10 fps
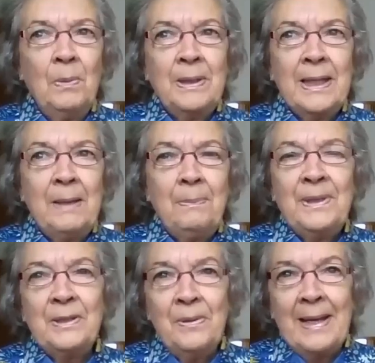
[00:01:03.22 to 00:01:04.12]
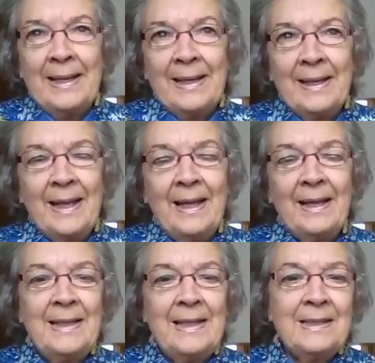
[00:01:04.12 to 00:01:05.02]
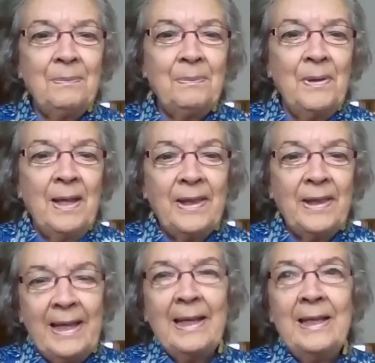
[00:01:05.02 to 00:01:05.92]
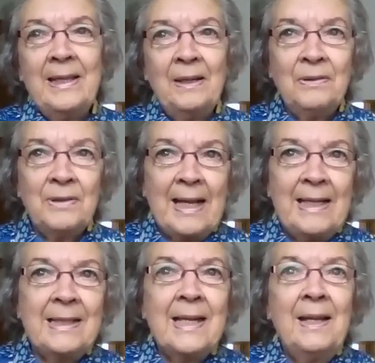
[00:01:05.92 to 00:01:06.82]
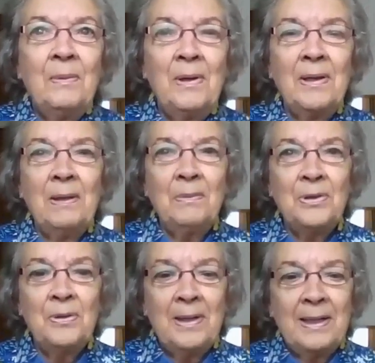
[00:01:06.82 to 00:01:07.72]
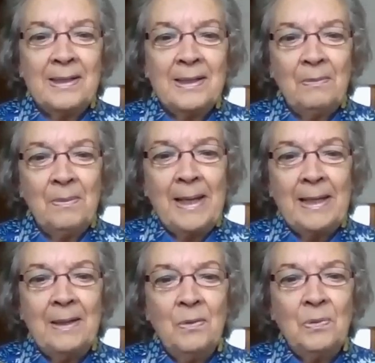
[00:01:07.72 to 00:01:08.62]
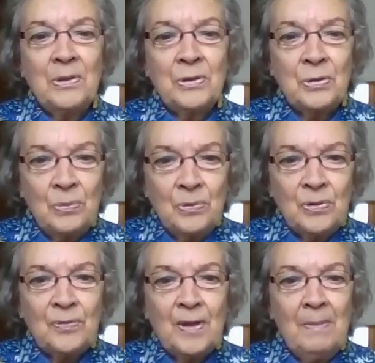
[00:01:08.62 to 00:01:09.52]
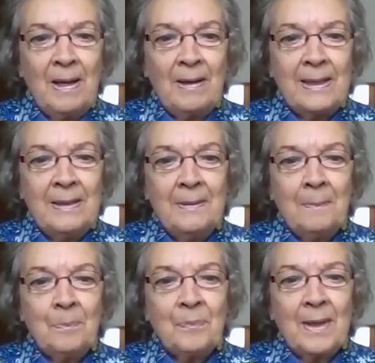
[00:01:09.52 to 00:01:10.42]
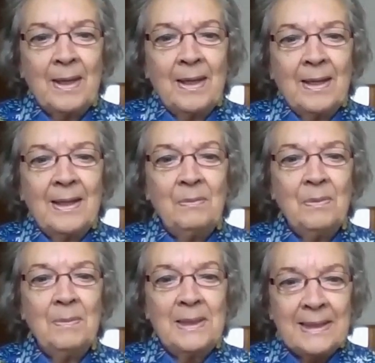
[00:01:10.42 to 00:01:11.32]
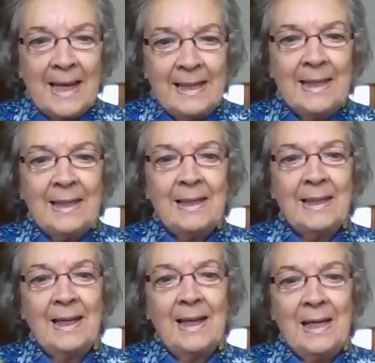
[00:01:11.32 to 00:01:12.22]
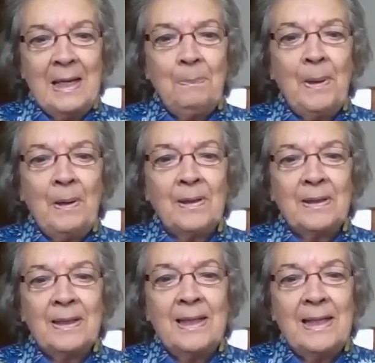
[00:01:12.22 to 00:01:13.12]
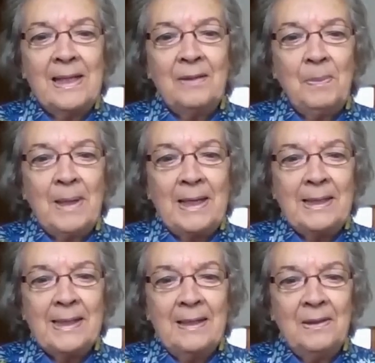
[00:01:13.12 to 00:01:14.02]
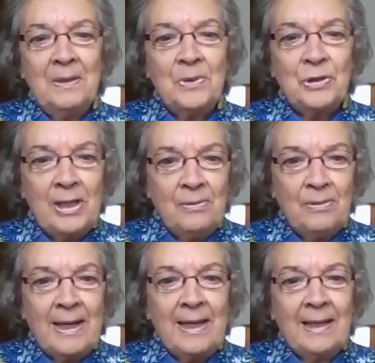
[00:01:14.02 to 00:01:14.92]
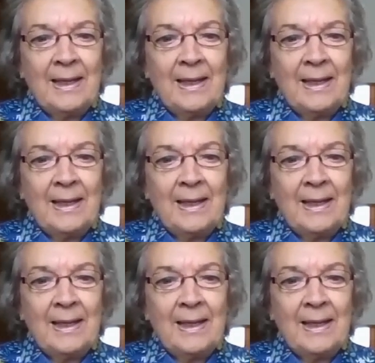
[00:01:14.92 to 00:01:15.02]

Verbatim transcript: would they be doing? And he said, well, think in those days, what they were doing is they were making all the tools for the mine, they were maintaining any part that needed replacing on the machinery,